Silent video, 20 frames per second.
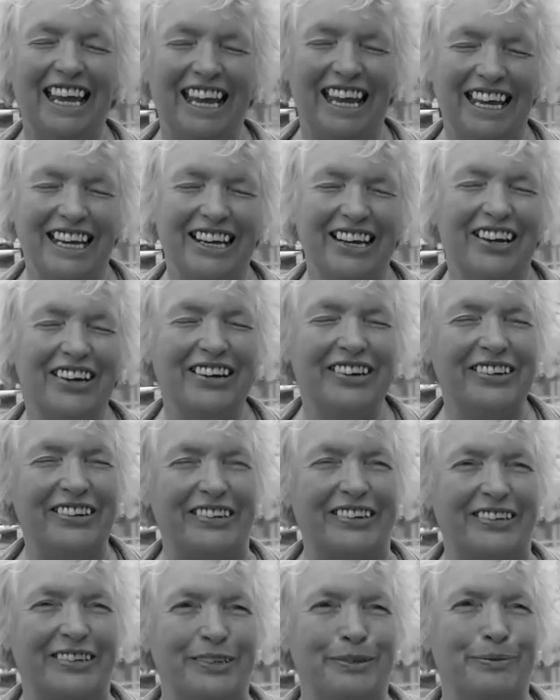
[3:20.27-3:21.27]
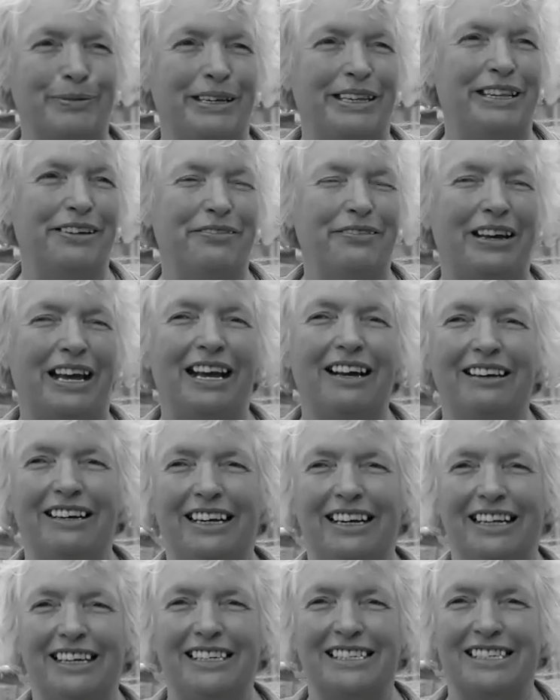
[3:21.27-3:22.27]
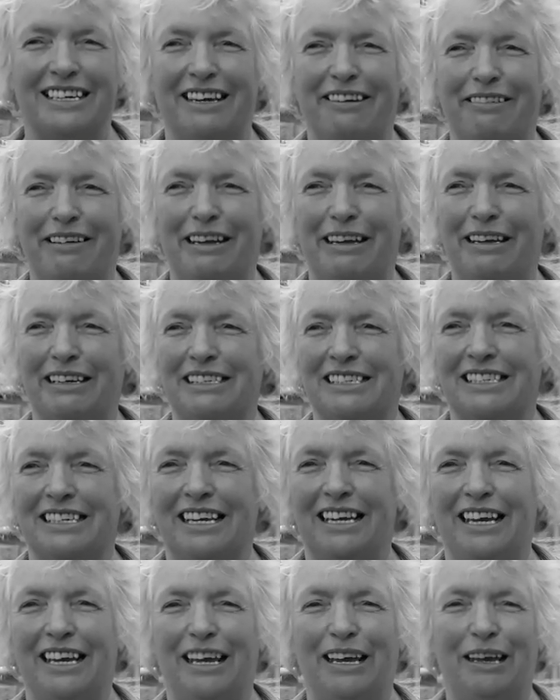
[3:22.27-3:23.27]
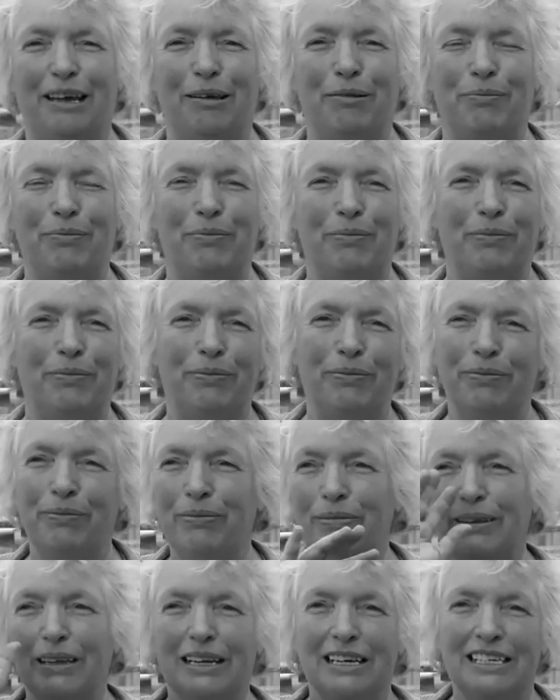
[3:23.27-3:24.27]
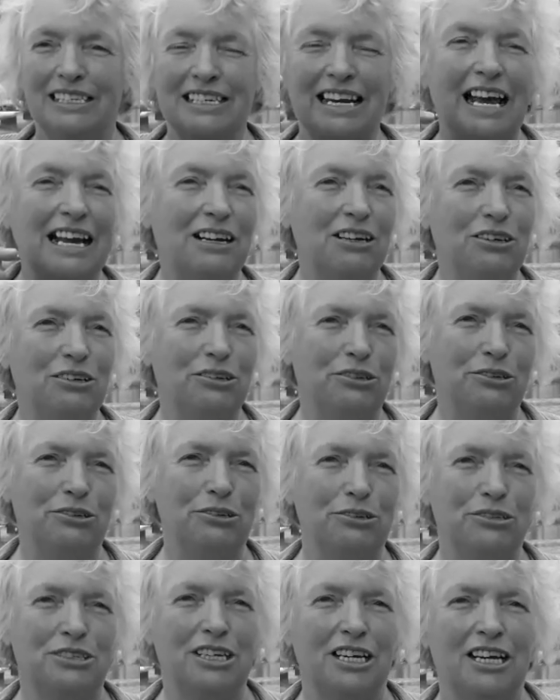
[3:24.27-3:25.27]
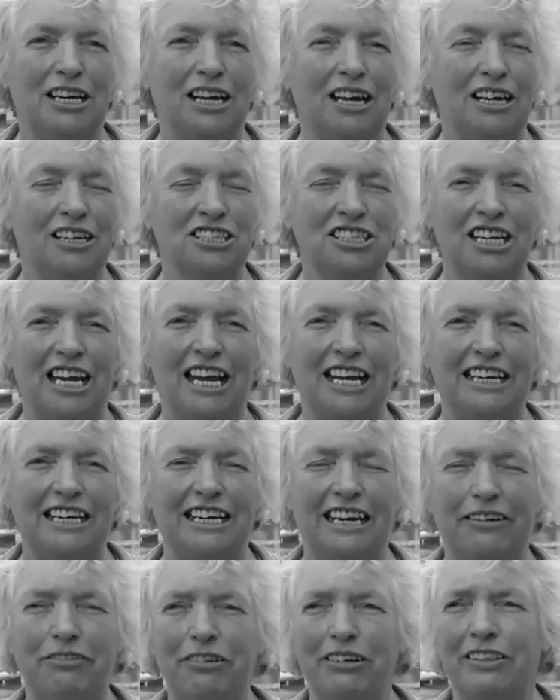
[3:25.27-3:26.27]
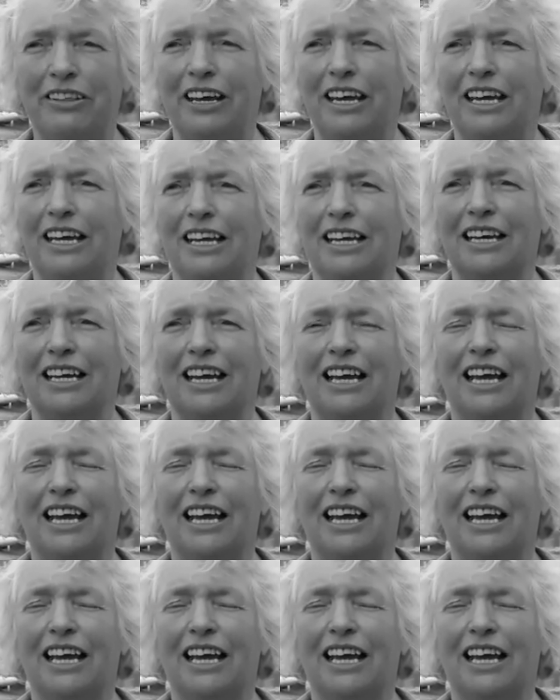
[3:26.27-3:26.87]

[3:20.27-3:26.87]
It got caught up in the filing, yeah. so it um, tangled uh, our chain and everything.